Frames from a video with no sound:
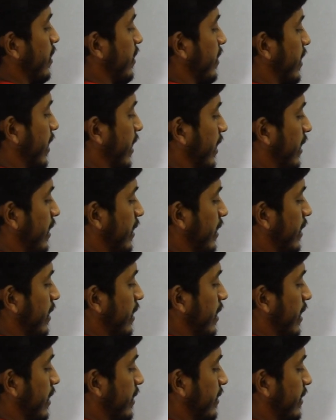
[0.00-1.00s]
Then
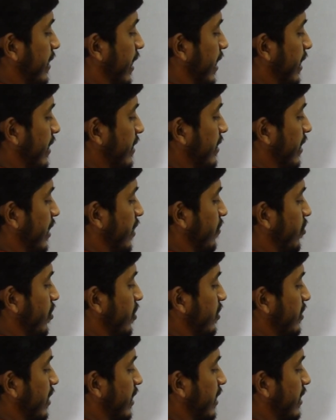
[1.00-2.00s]
z is equal
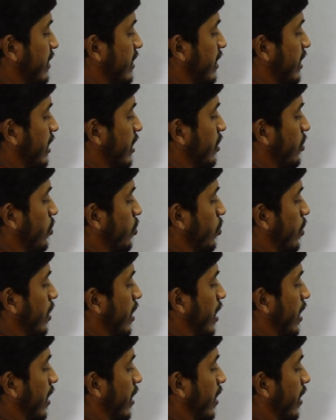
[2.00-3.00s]
to sixty into one
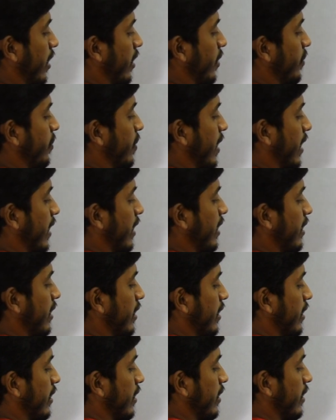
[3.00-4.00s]
hundred by
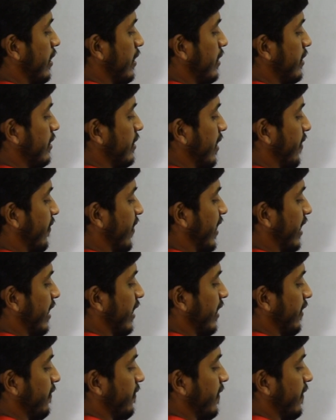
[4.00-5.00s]

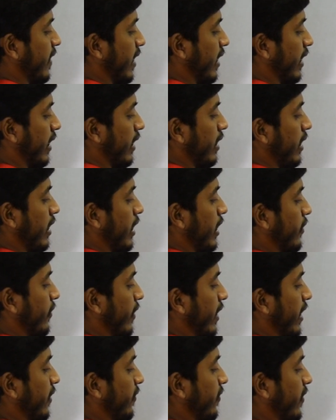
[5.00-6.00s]
seventy-five.
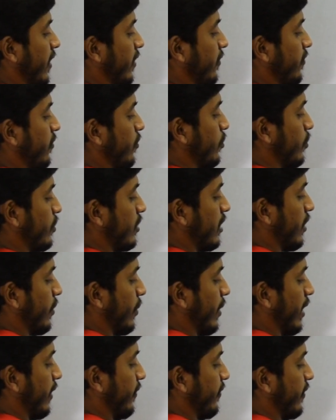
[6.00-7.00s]
twenty-five fours are,
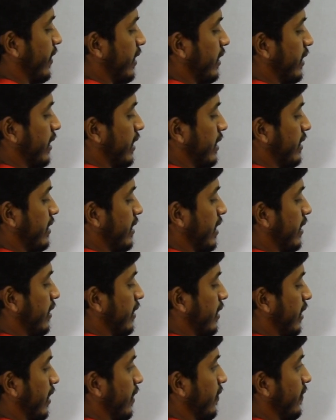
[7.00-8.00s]
twenty-five threes are,
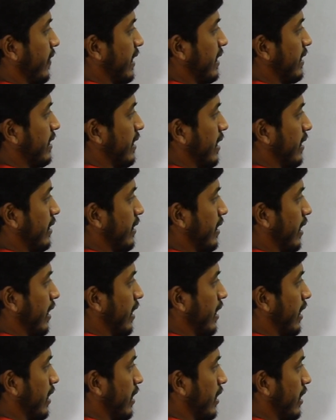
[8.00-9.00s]
three ones are,
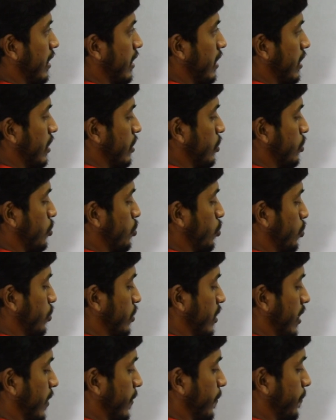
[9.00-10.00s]
three twos
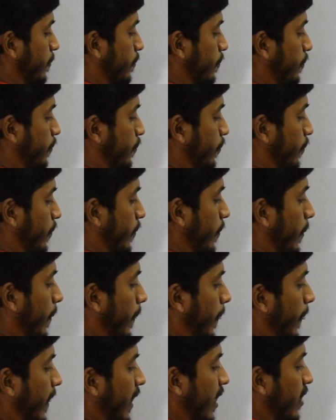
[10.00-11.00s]
are,
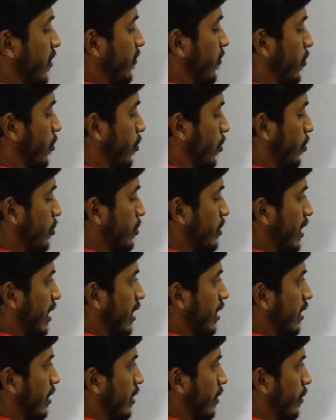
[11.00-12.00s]
four twos are,
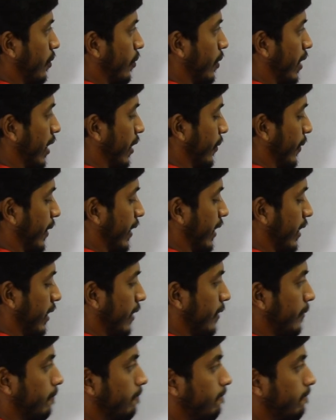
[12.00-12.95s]
one hundred twenty.